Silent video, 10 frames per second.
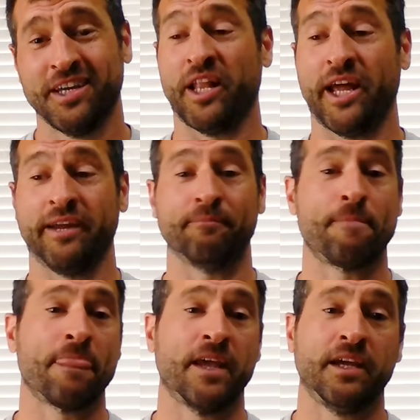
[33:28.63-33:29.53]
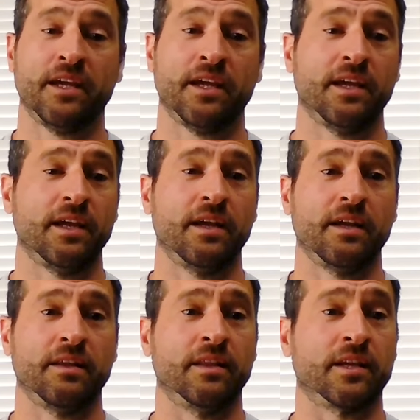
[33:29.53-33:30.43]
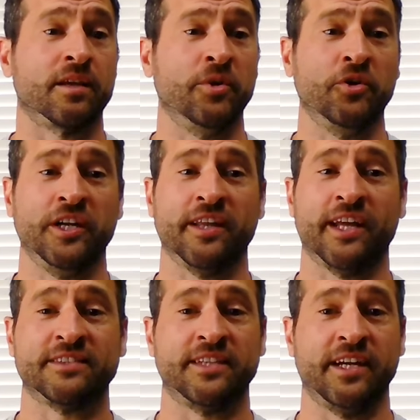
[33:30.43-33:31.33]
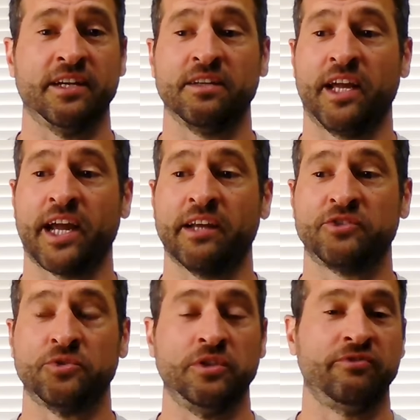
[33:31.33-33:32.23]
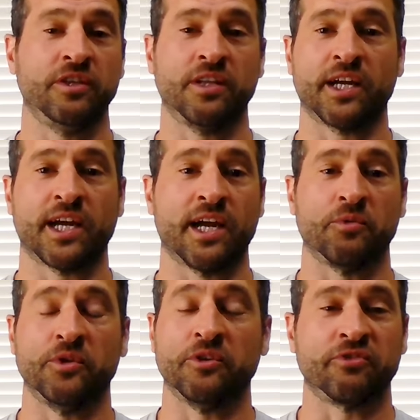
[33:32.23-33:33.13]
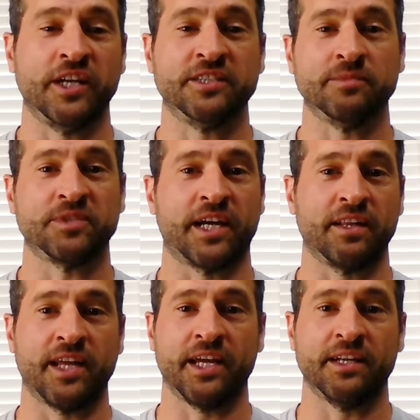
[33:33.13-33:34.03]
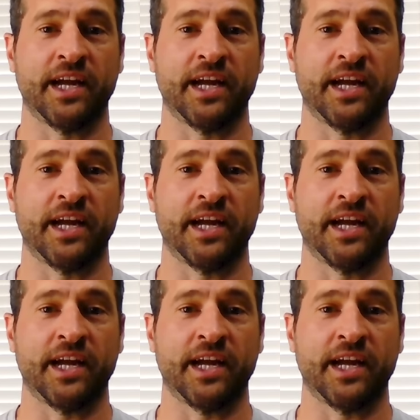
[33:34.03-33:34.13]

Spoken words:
But like the community that's there, like I truly feel like I got real friendships out of that.